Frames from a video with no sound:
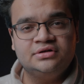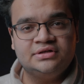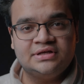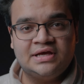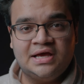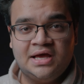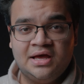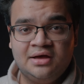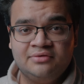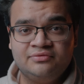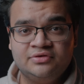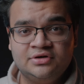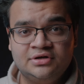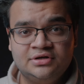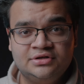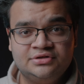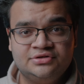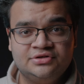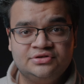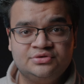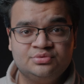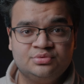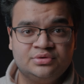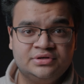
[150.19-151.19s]
to have
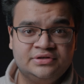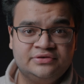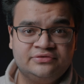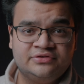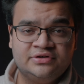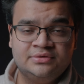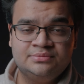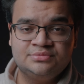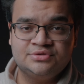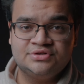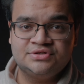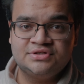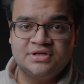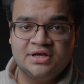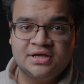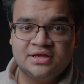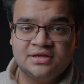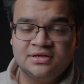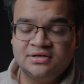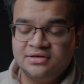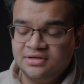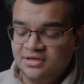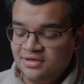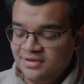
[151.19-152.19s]
120 frames a
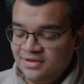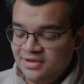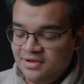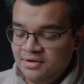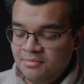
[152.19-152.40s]
second.